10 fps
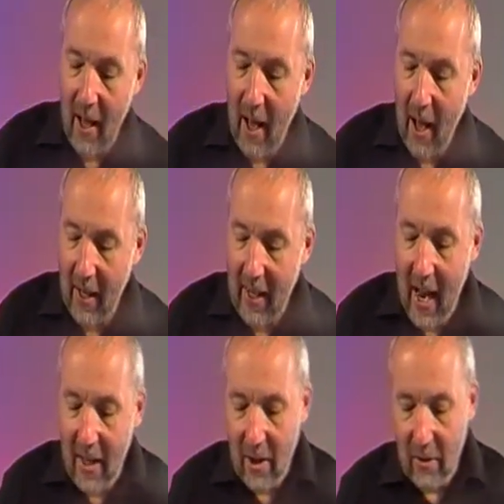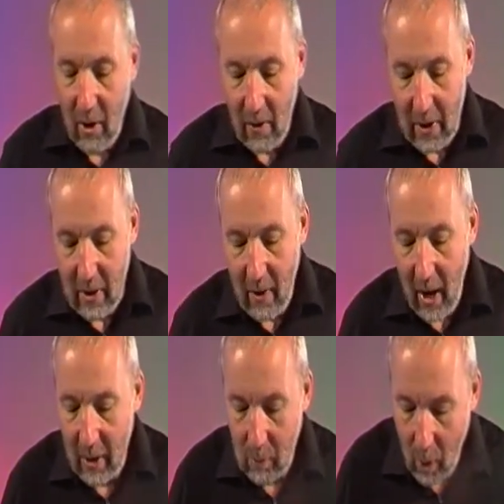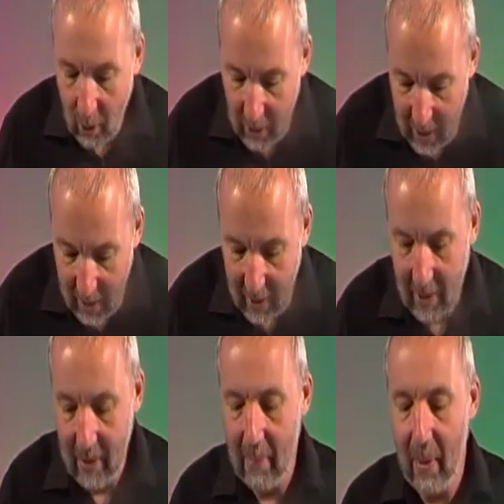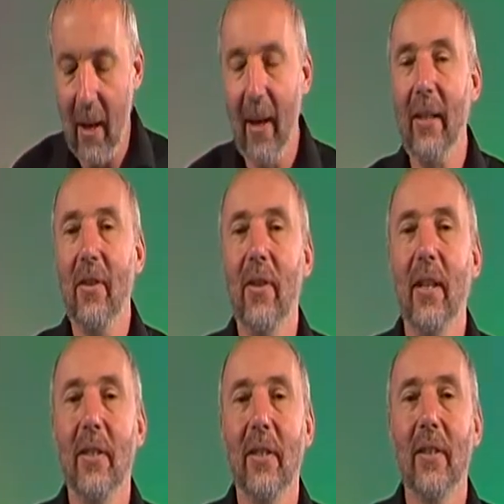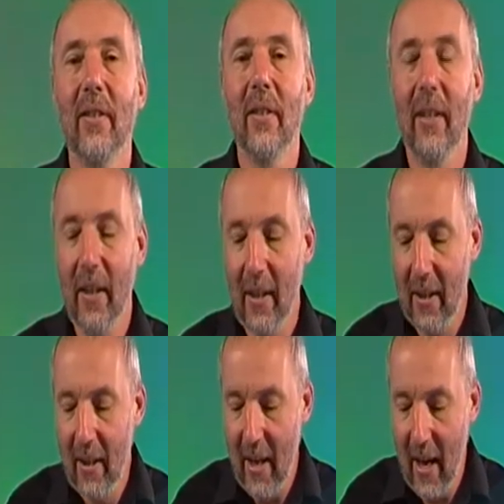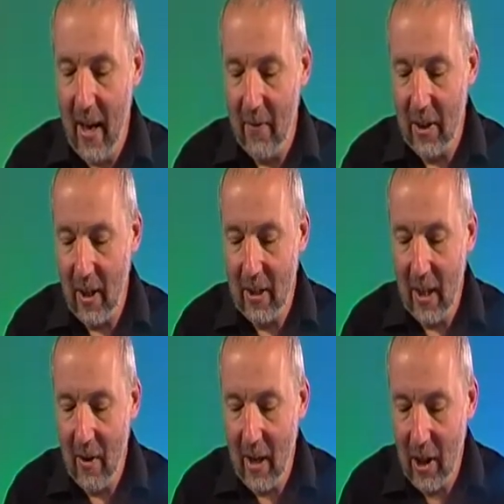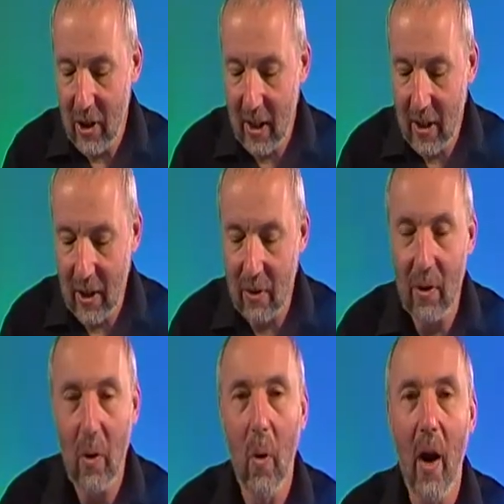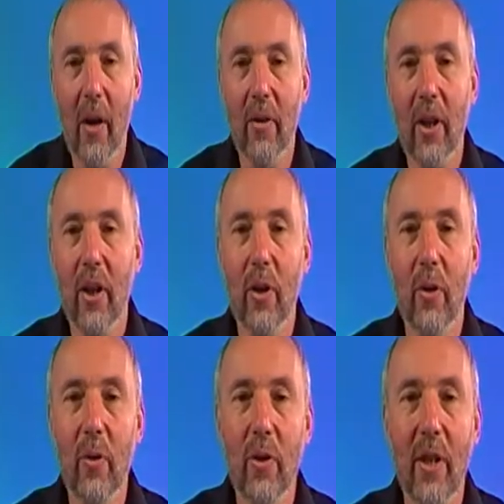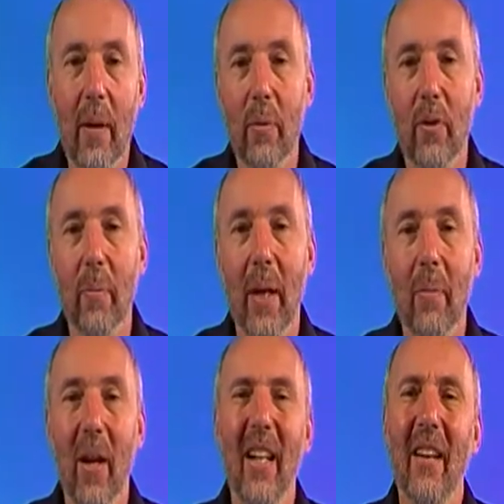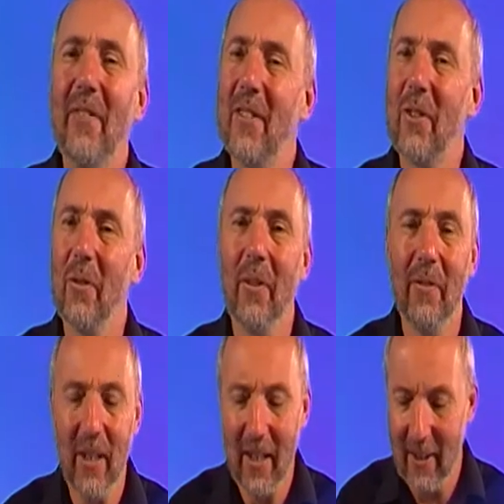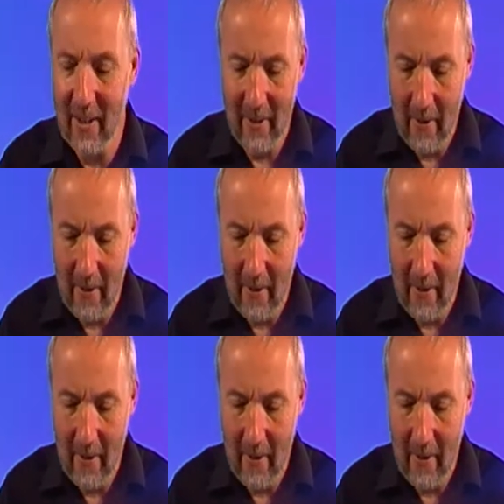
again you've got the divine warrior behind this, and this idea that actually it doesn't require a huge number of people. I love the story of Gideon.